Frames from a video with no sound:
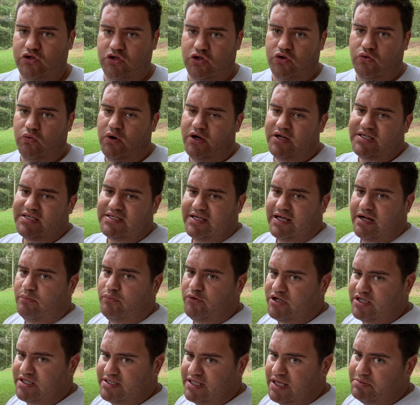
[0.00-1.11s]
Do you want to set up
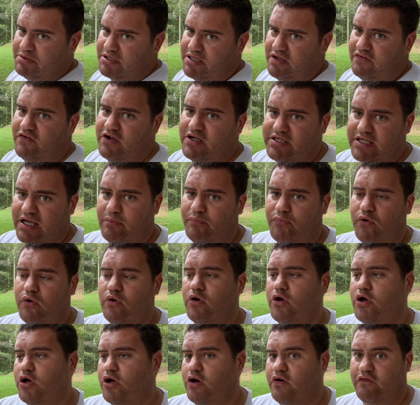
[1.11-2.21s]
with a septic tank? For example,
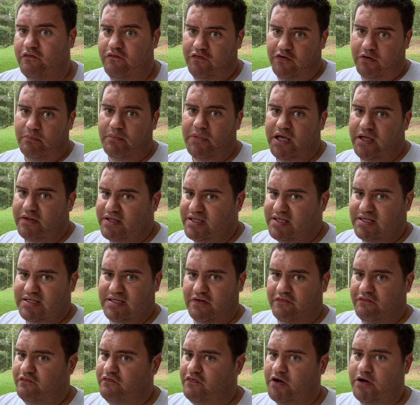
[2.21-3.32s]
for me, this is
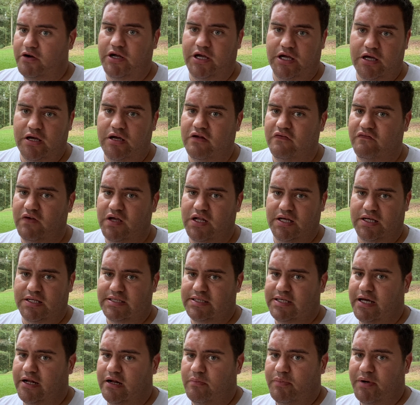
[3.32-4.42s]
a very inconvenient
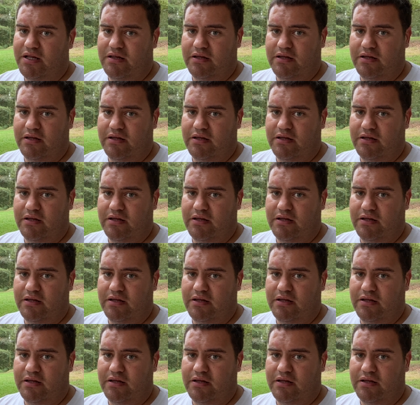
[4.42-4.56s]
setup.